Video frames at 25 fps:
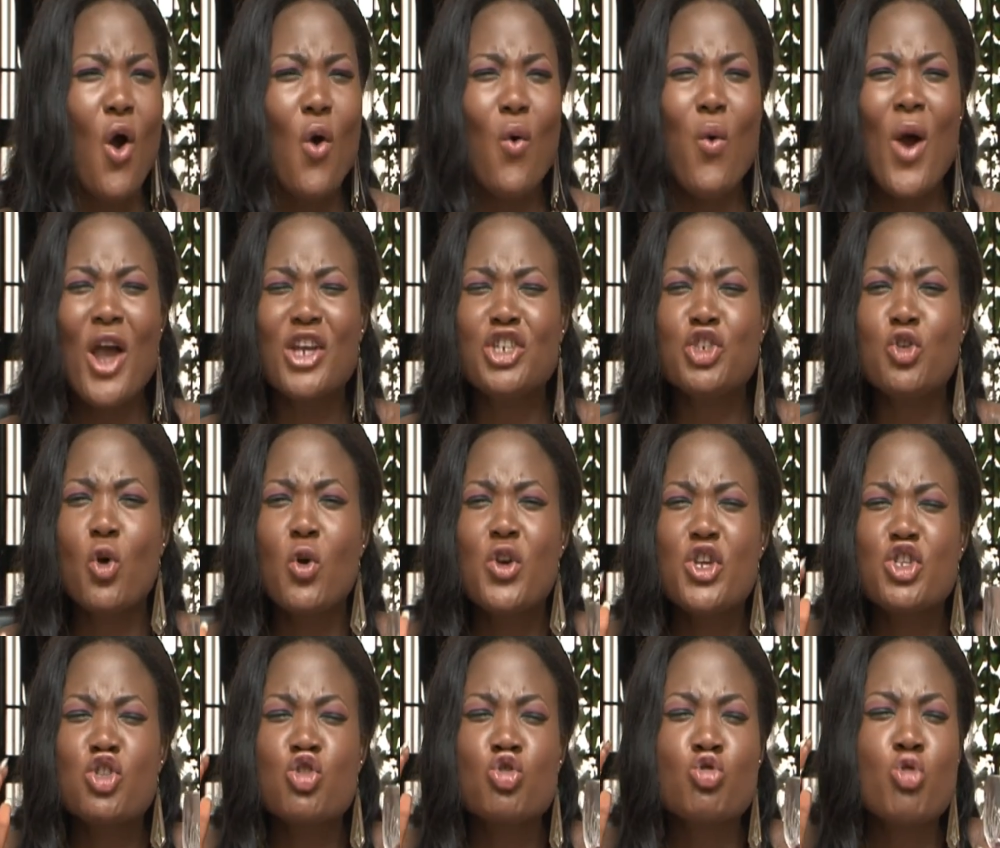Why is she
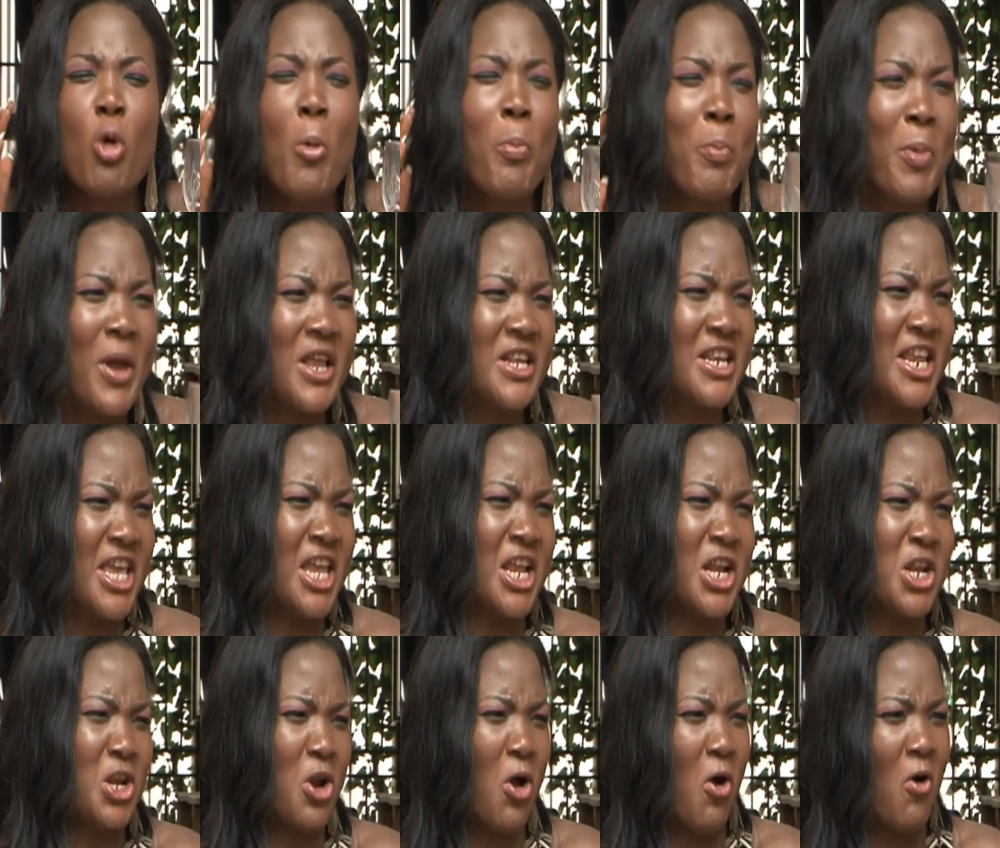only
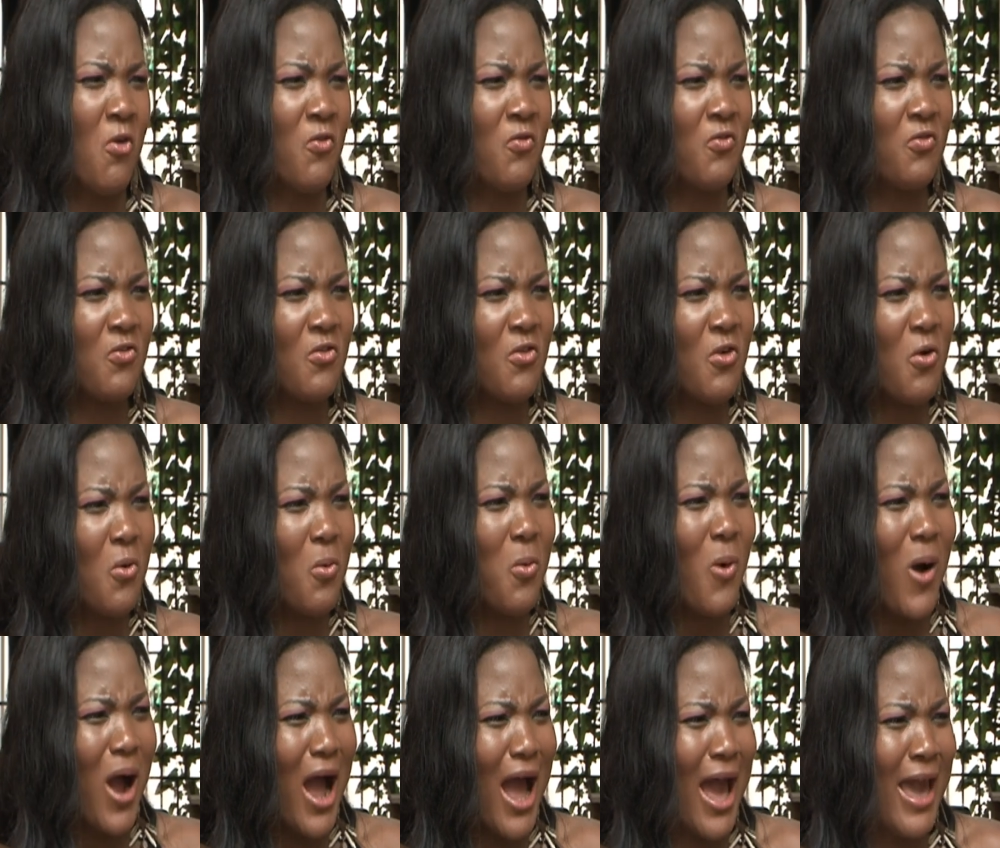stupidly in love?
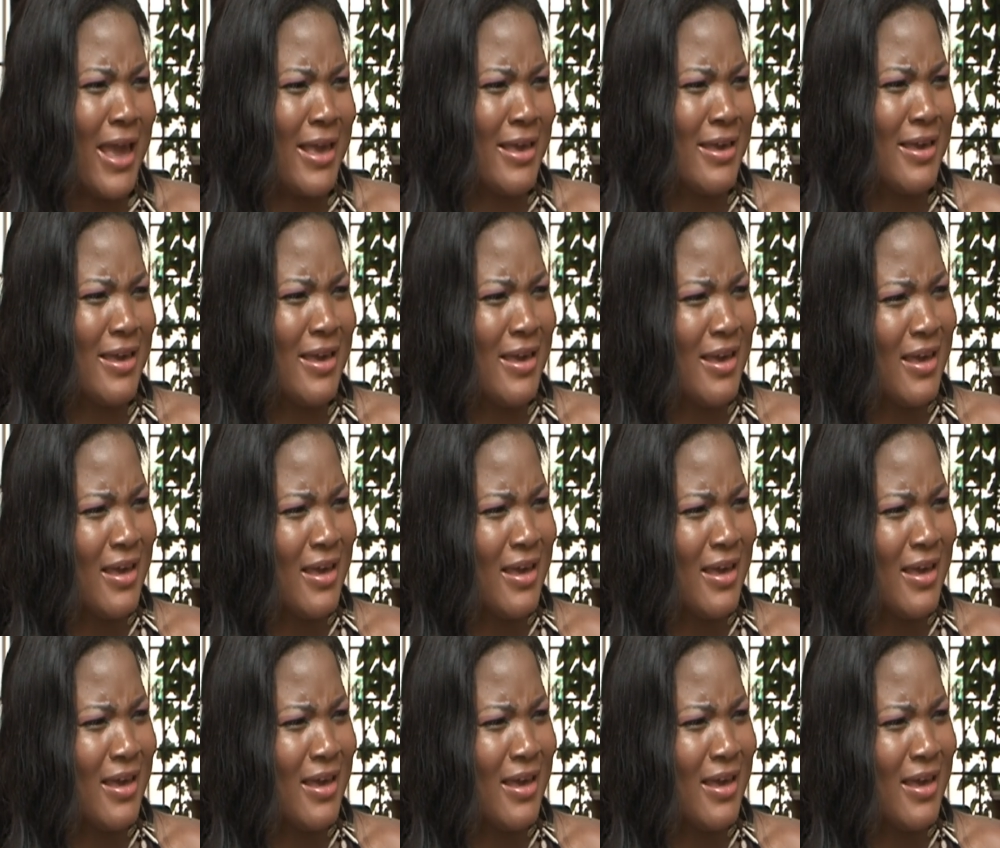Why?